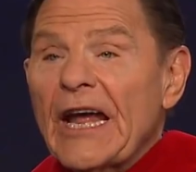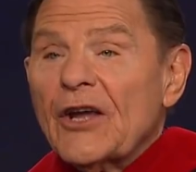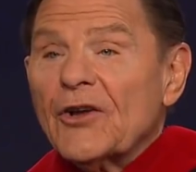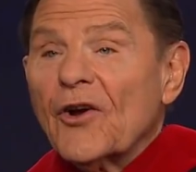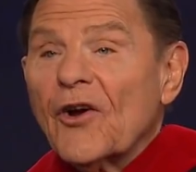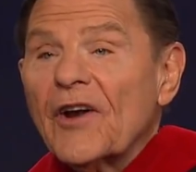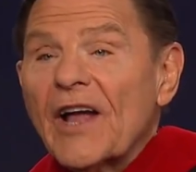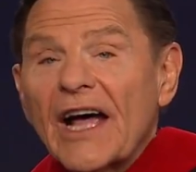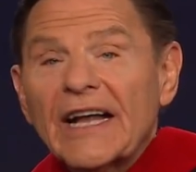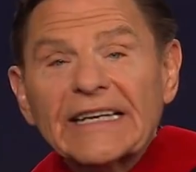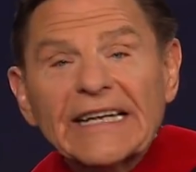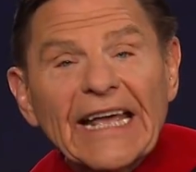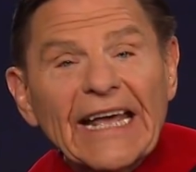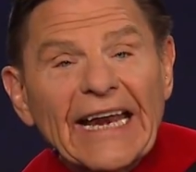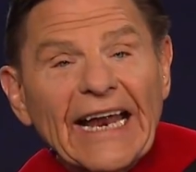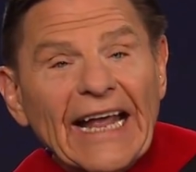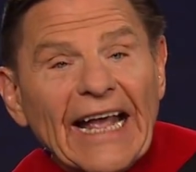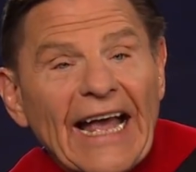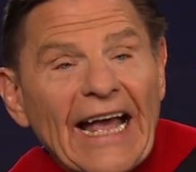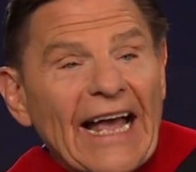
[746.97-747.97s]
You're not
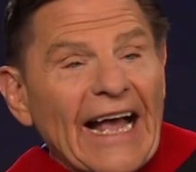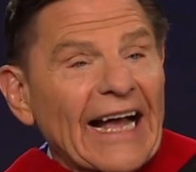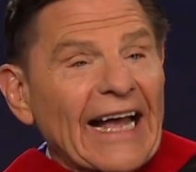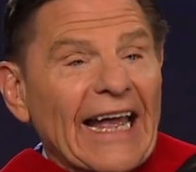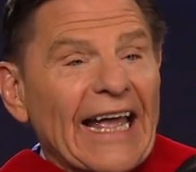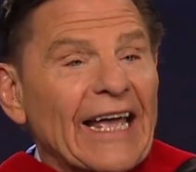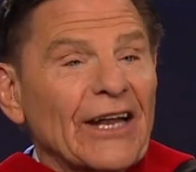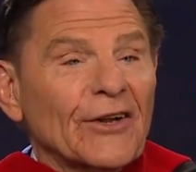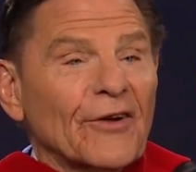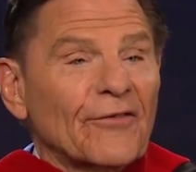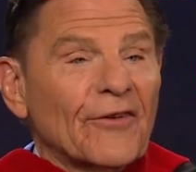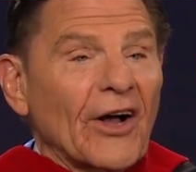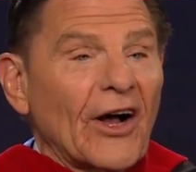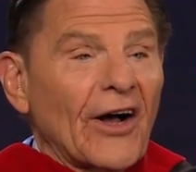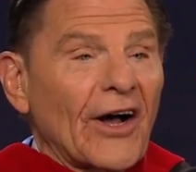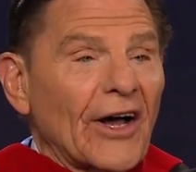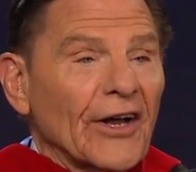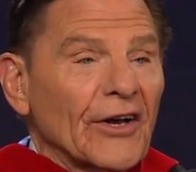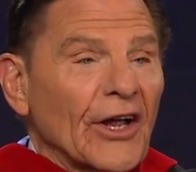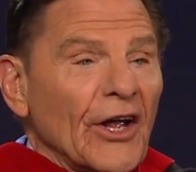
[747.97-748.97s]
getting ahead of
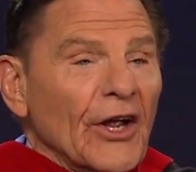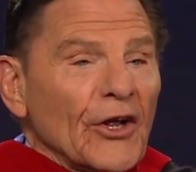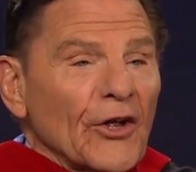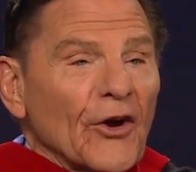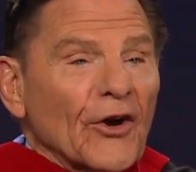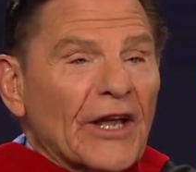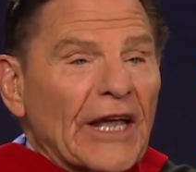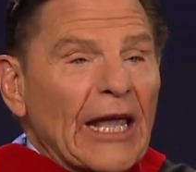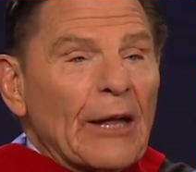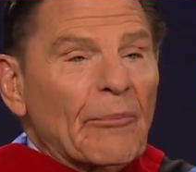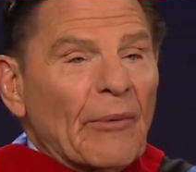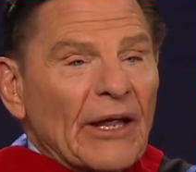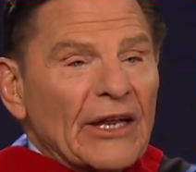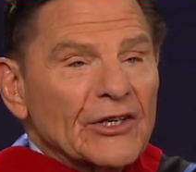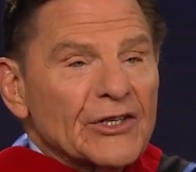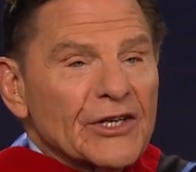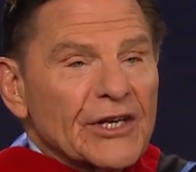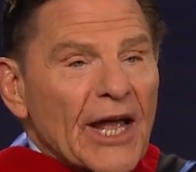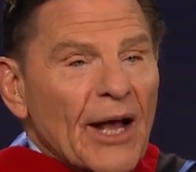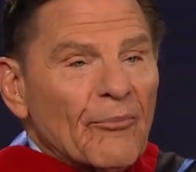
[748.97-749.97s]
God, you're keeping
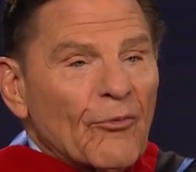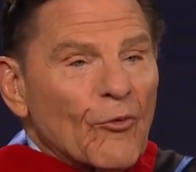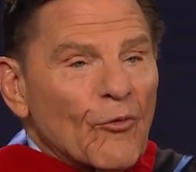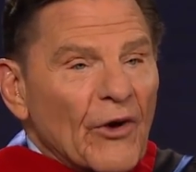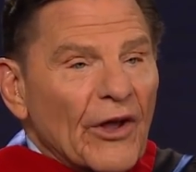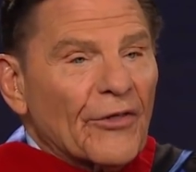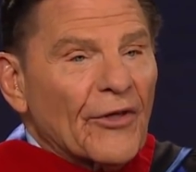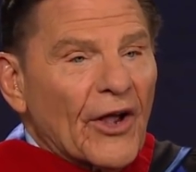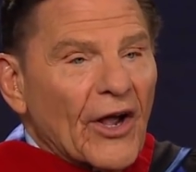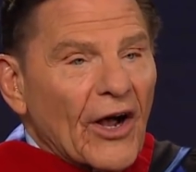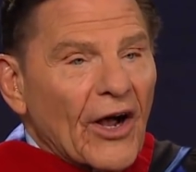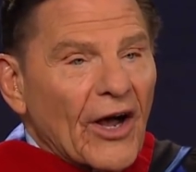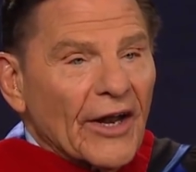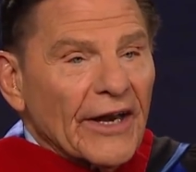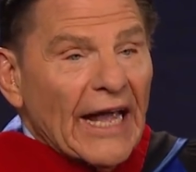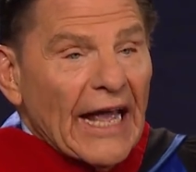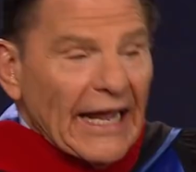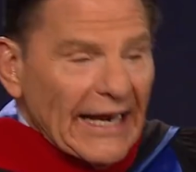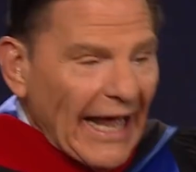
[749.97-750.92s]
step with God.